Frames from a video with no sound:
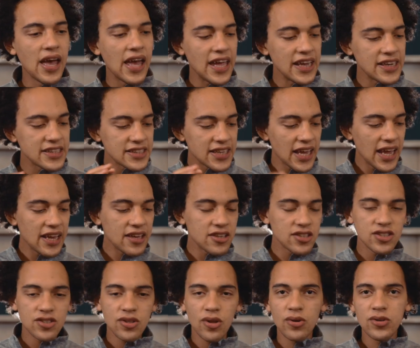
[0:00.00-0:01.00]
It
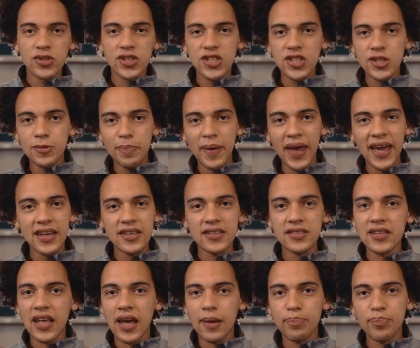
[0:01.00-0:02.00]
takes those
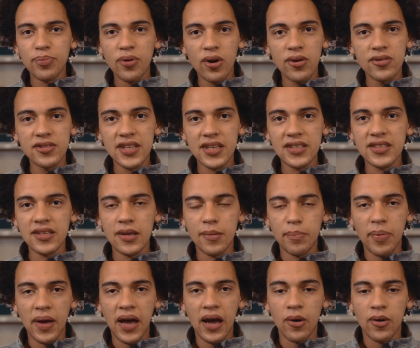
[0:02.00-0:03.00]
specs, that processing
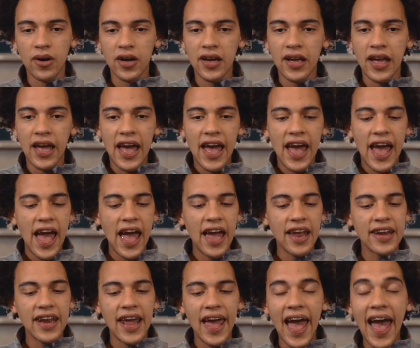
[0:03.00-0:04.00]
power,
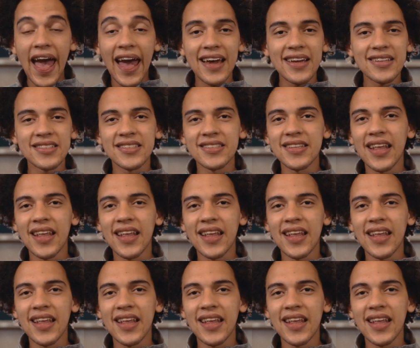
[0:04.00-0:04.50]
and adds